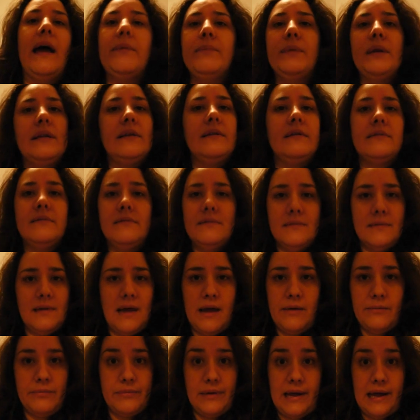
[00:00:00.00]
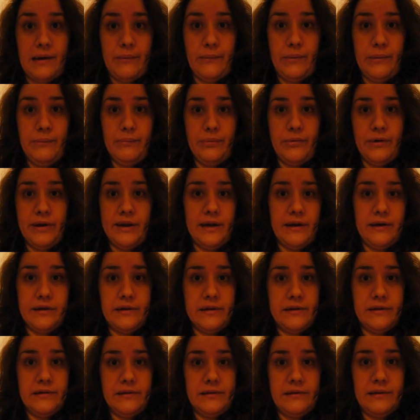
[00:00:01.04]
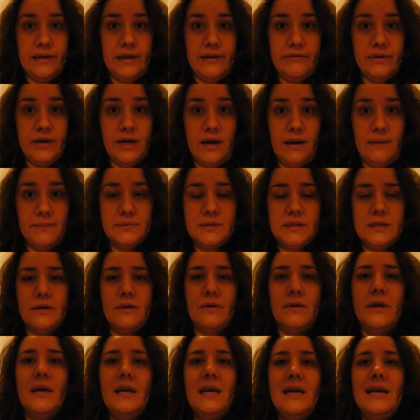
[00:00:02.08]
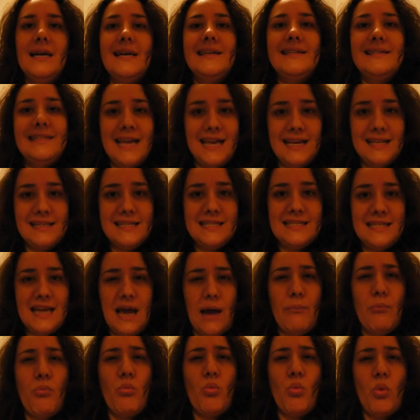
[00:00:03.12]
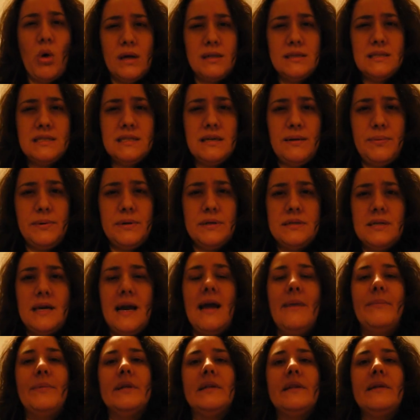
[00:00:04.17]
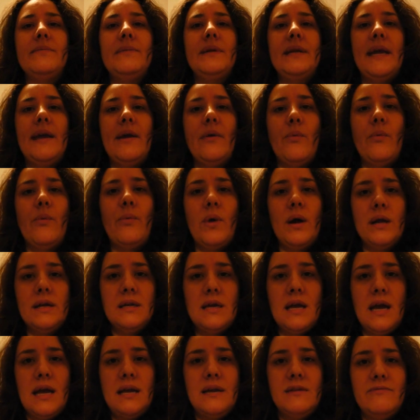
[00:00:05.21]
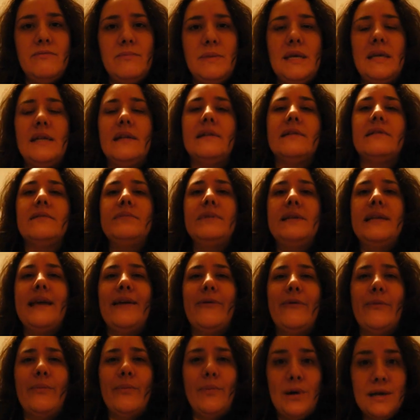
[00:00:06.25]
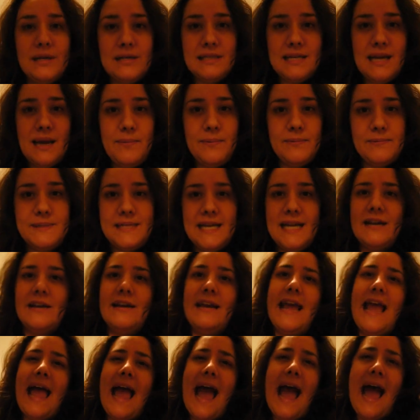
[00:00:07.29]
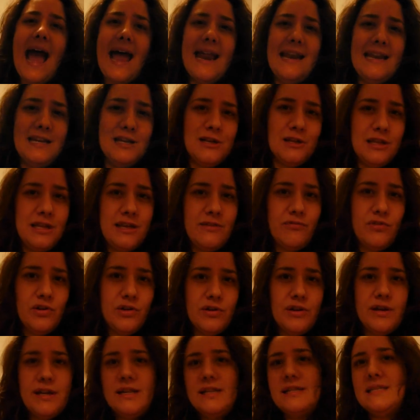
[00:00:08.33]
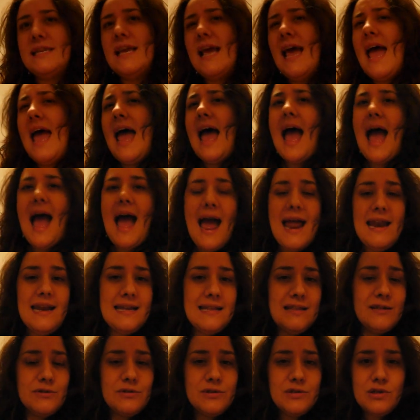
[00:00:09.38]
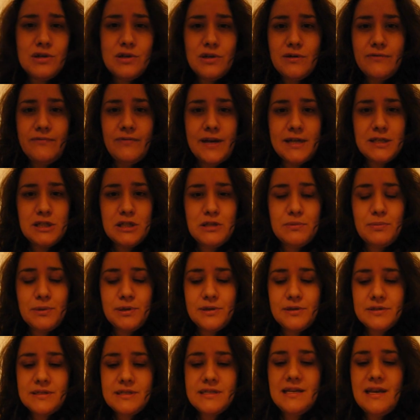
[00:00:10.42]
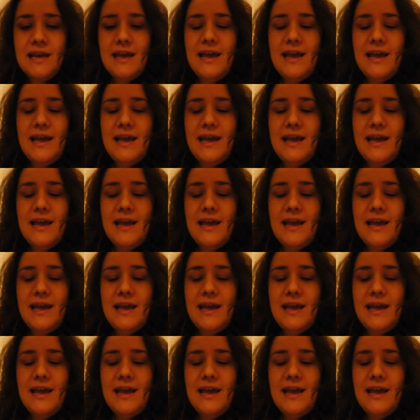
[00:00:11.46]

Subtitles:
I mean, at one point I couldn't give it up. So take the step, one step at a time. Eliminate one kind of meat, eliminate one type of dairy, add in your leafy greens, add in those good vegetables,